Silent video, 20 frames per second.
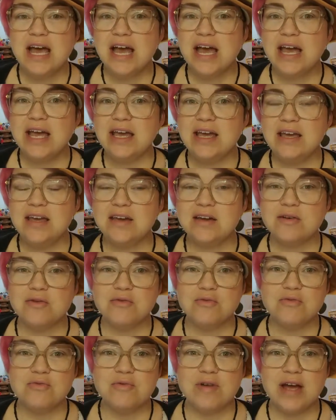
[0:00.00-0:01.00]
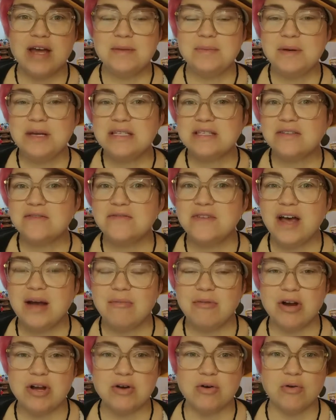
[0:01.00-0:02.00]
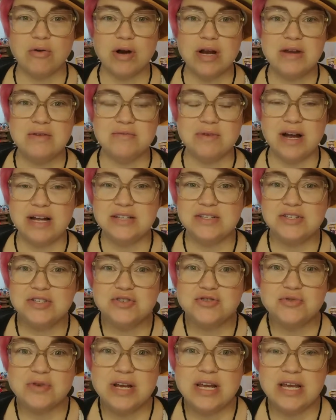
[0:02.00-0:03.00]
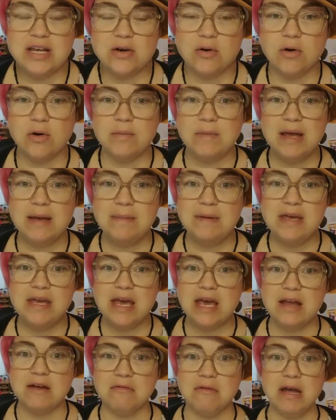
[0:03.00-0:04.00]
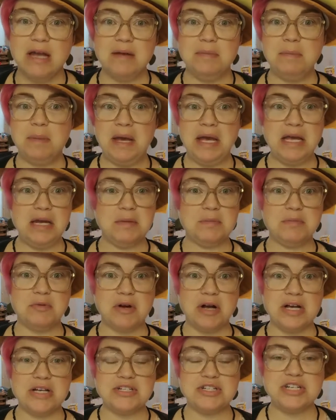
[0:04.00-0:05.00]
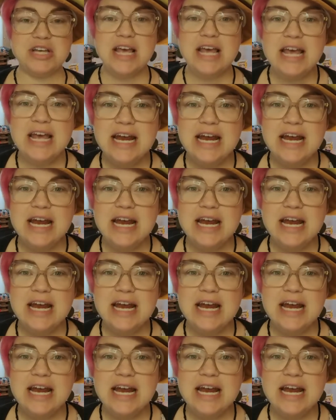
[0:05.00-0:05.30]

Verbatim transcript: a red piece of fabric or a red string or maybe a red paintbrush?